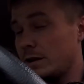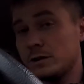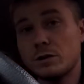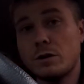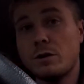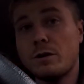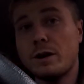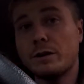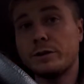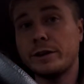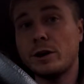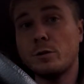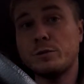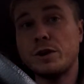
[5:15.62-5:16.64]
So I
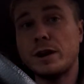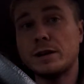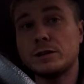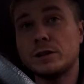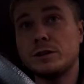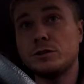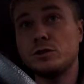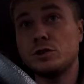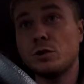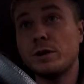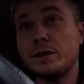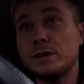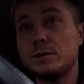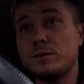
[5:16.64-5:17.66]
really hope you guys
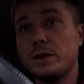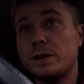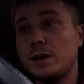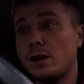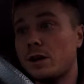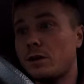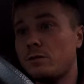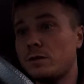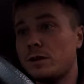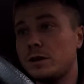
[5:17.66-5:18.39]
enjoyed this video.